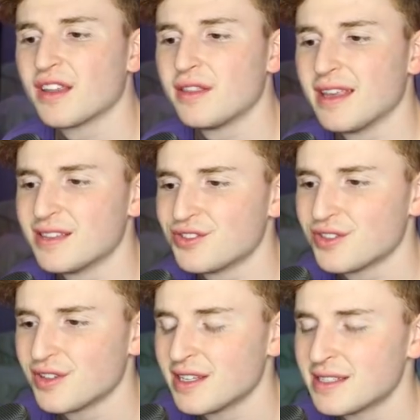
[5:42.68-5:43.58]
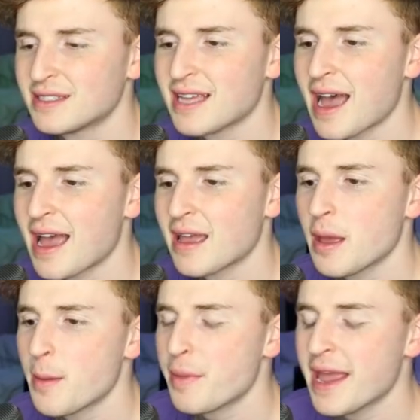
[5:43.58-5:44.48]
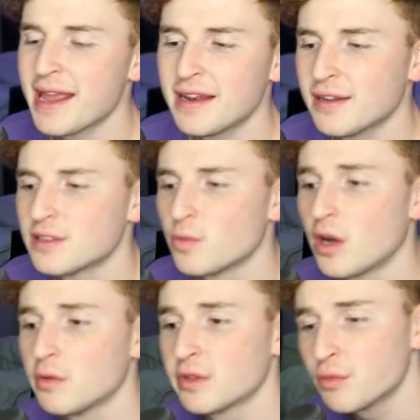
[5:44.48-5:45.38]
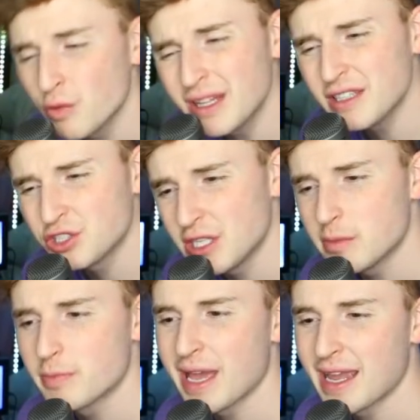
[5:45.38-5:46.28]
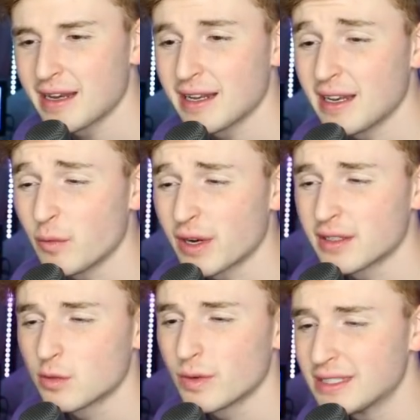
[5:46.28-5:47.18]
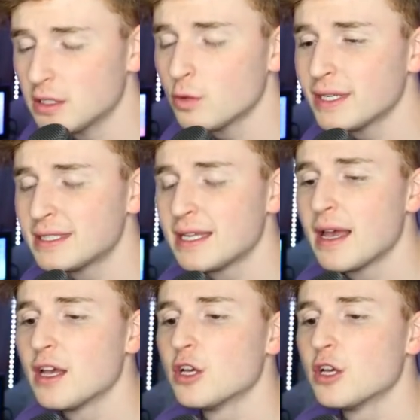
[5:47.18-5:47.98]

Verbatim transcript: Look at this. This guy painted his wall with really cheap paint, and he wanted to redo it.